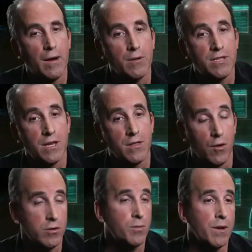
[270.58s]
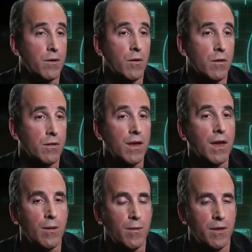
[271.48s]
I would say the ultimate goal of the
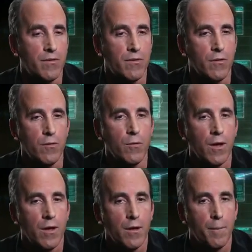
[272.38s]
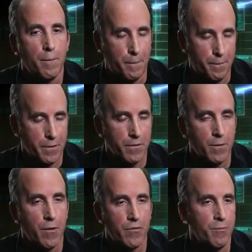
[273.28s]
game is to build
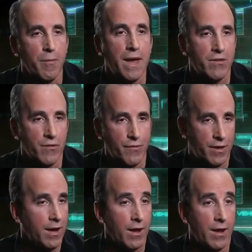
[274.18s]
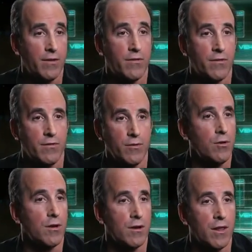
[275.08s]
the most massive kick-ass
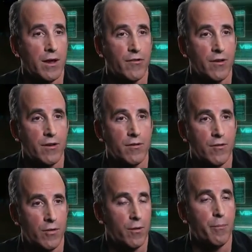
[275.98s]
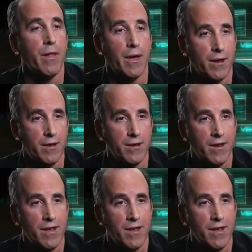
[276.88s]
unit collection on the planet,